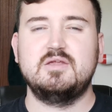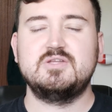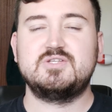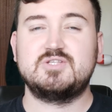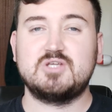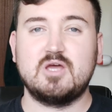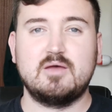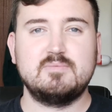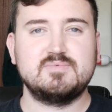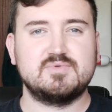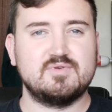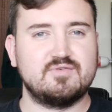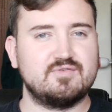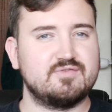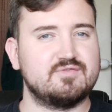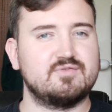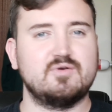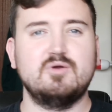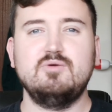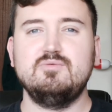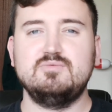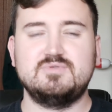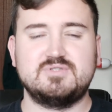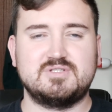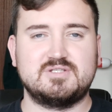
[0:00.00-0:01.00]
In terms of
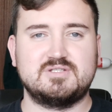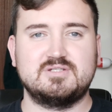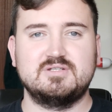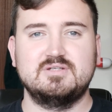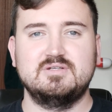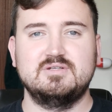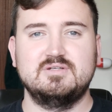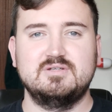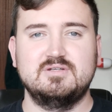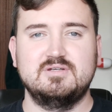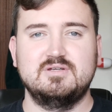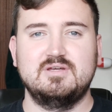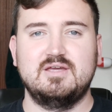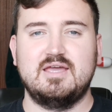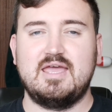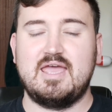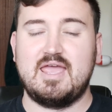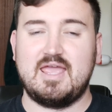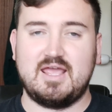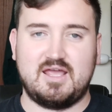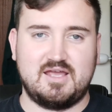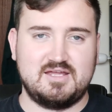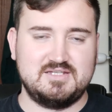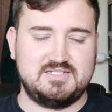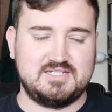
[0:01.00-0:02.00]
fruit,
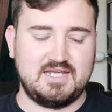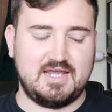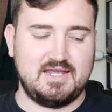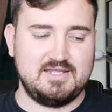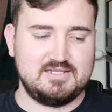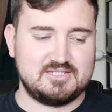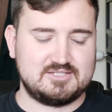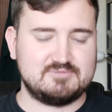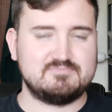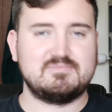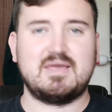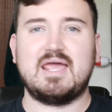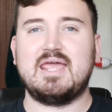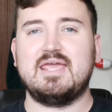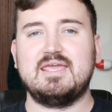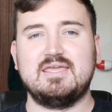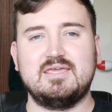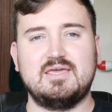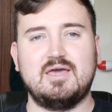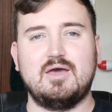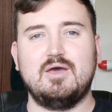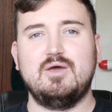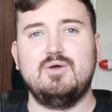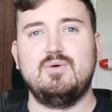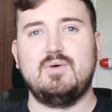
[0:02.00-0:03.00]
it contains
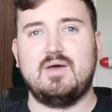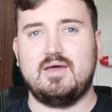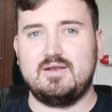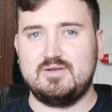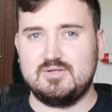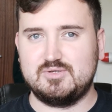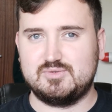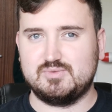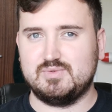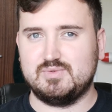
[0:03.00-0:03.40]
mango and